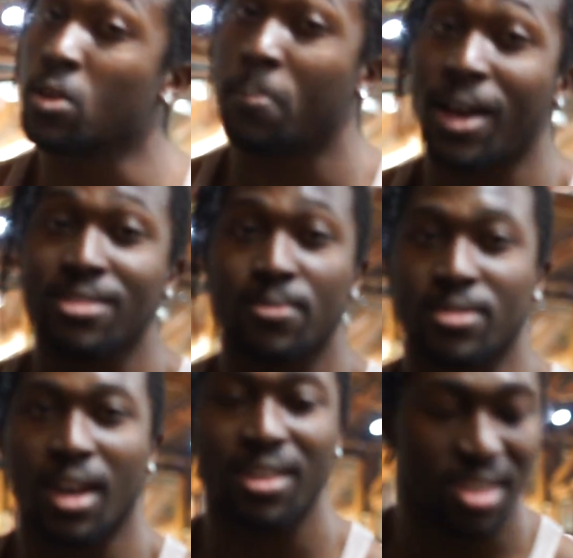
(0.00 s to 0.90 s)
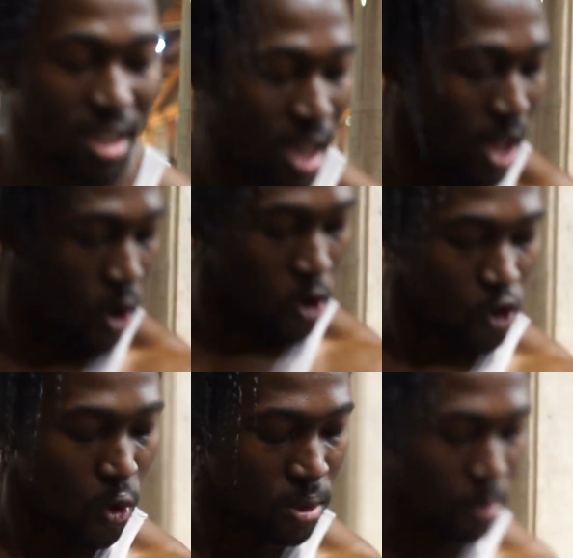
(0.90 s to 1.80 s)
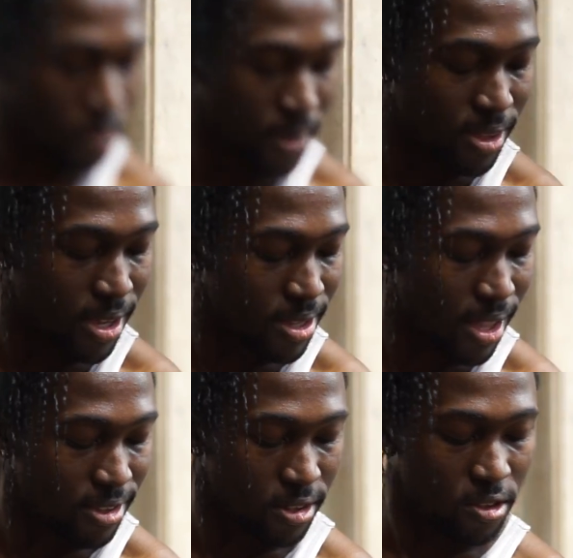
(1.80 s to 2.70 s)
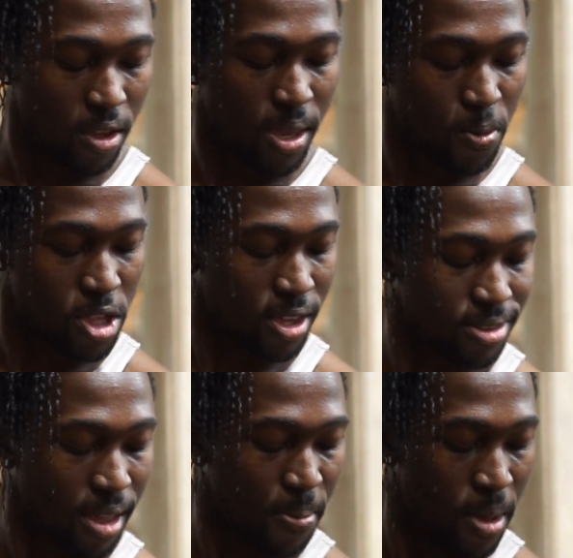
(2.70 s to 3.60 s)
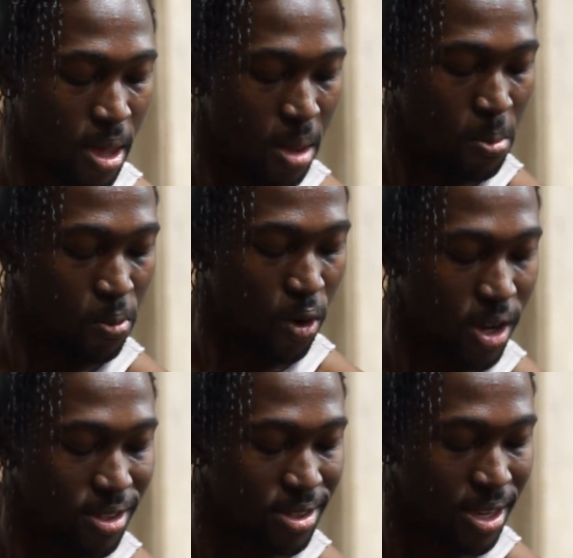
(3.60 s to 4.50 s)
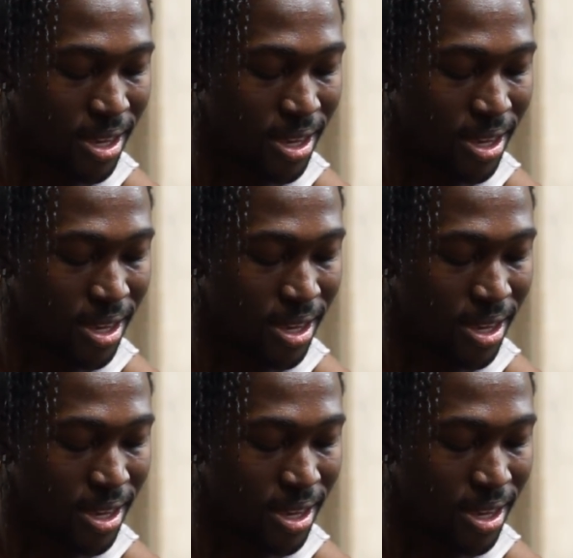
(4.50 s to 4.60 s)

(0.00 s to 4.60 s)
your biceps tight, control the movement. Take it nice and slow. Keep your chest up. Brace.